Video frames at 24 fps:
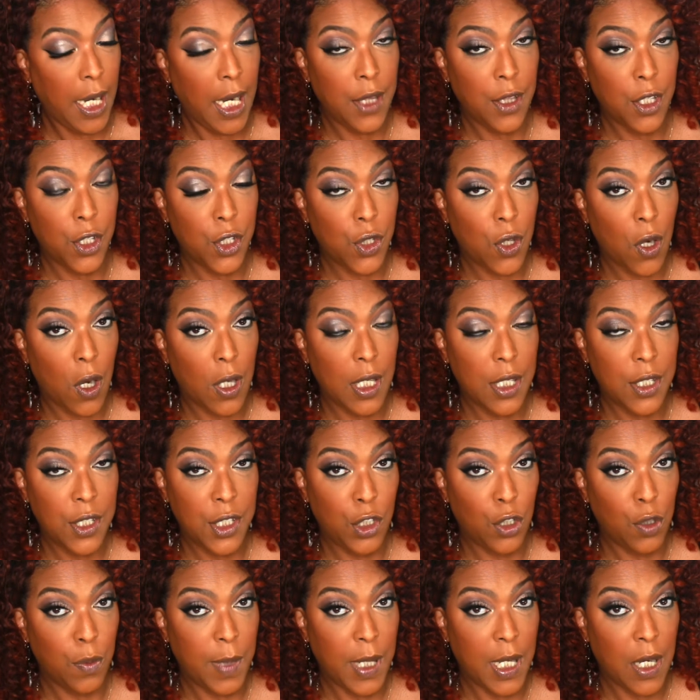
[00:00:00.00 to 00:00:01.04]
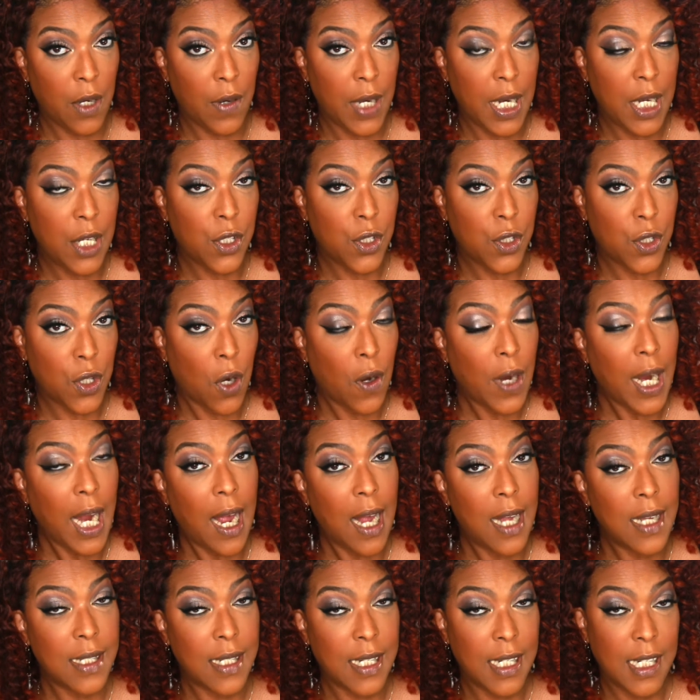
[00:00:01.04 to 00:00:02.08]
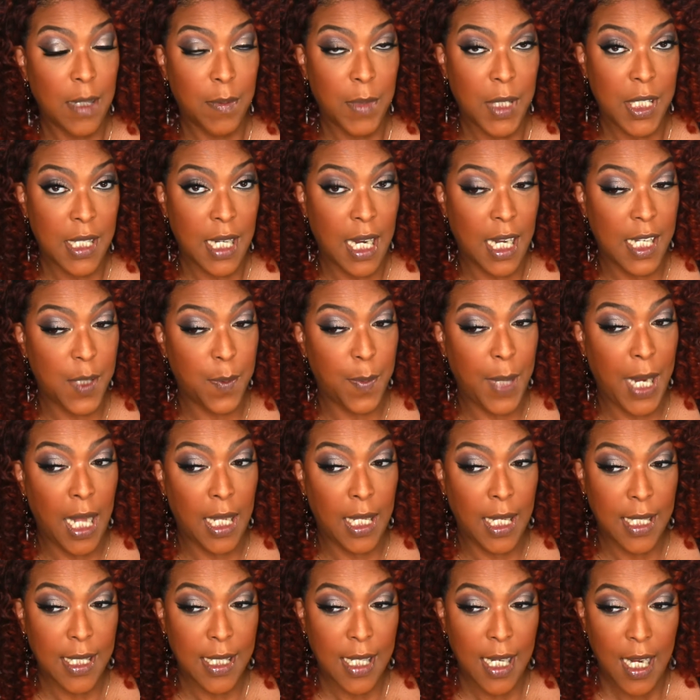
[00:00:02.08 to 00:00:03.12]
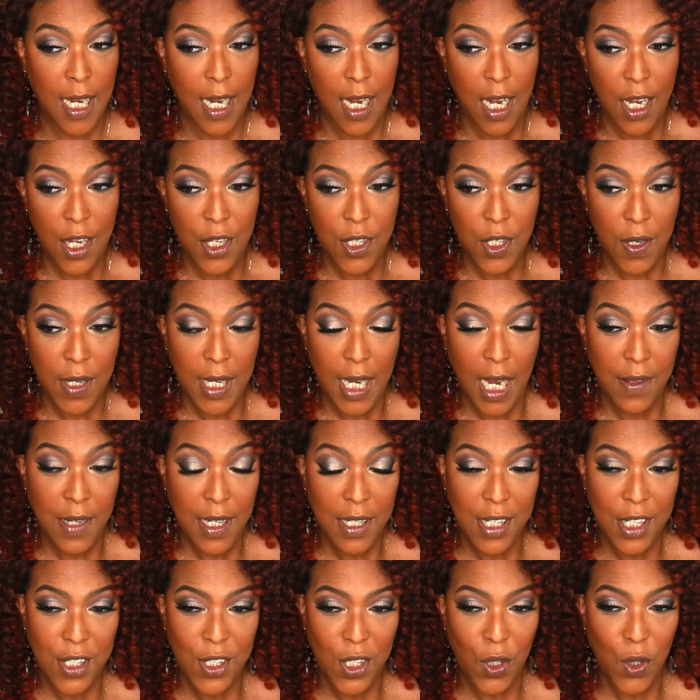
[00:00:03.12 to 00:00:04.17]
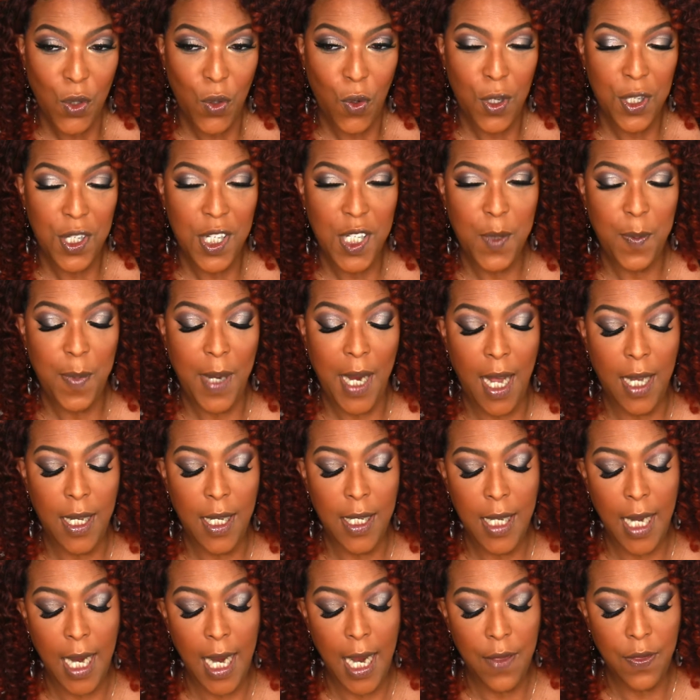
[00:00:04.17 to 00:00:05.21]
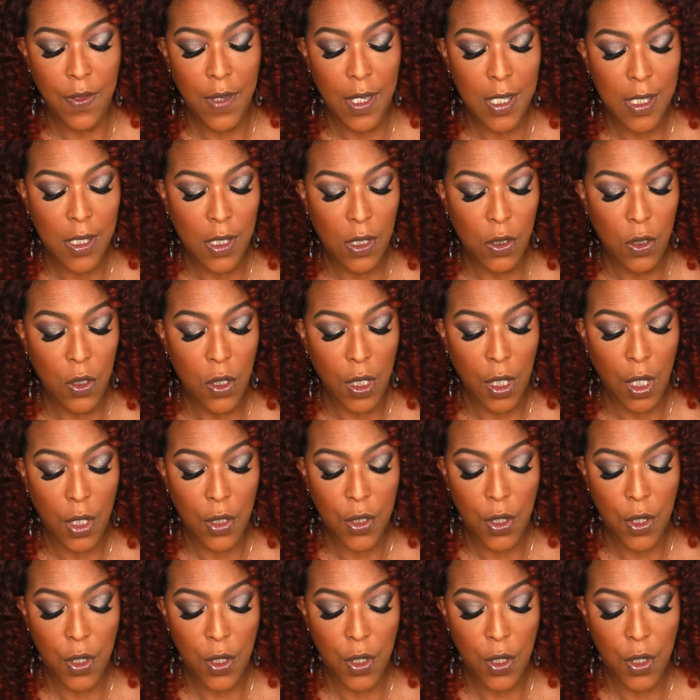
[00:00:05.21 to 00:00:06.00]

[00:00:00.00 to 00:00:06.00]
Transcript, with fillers: in the Charlotte Tilbury Starry Eyes to Hypnotize palette. So yeah, this is a gorgeous palette and this look